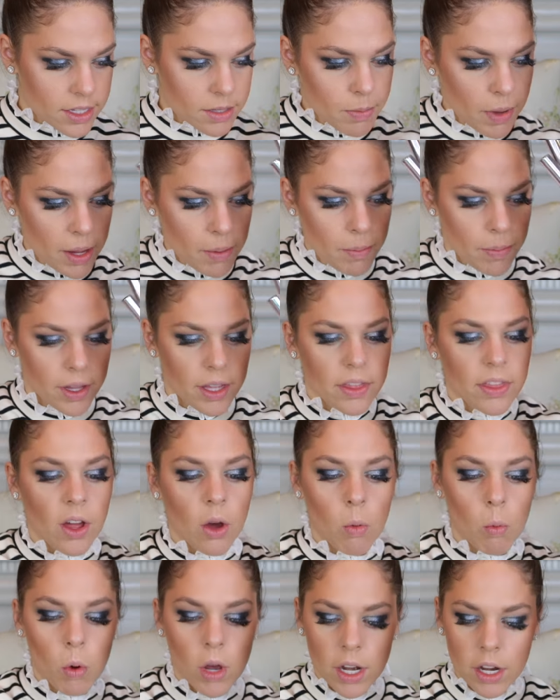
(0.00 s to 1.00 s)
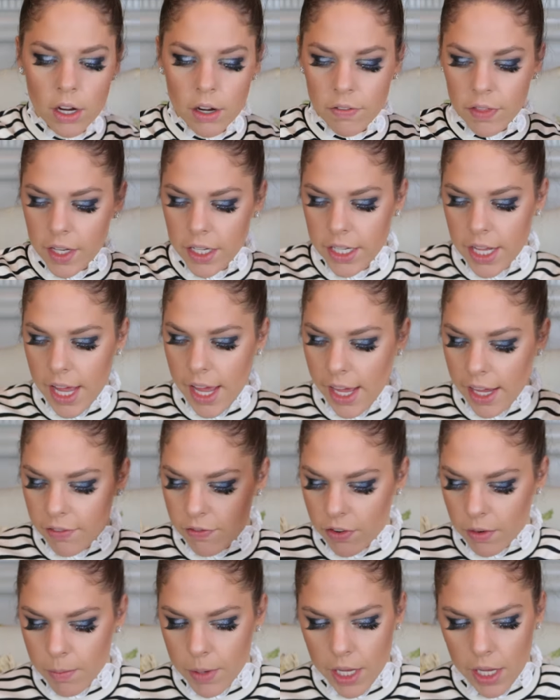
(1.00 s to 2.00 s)
This might be the winner of the day
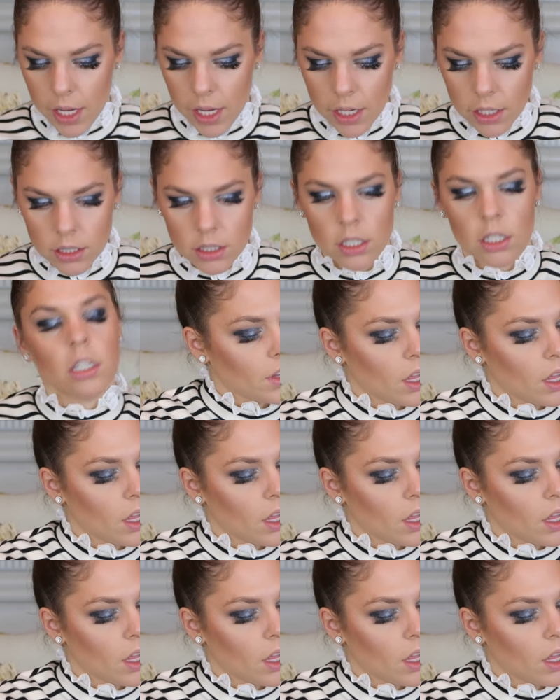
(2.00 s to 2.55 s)
for me.